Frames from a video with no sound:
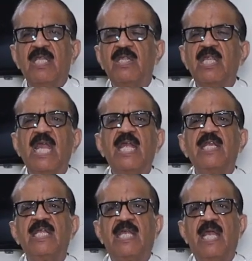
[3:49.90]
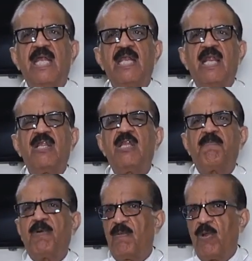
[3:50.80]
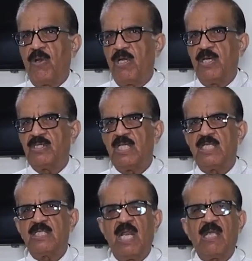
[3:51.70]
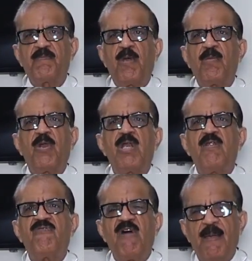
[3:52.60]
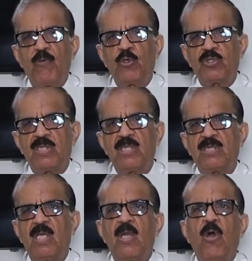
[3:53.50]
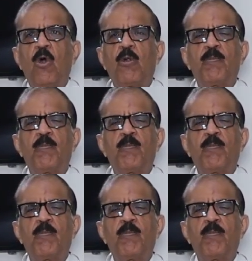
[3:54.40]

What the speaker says: They indicate another pulmonary disease like pulmonary fibrosis or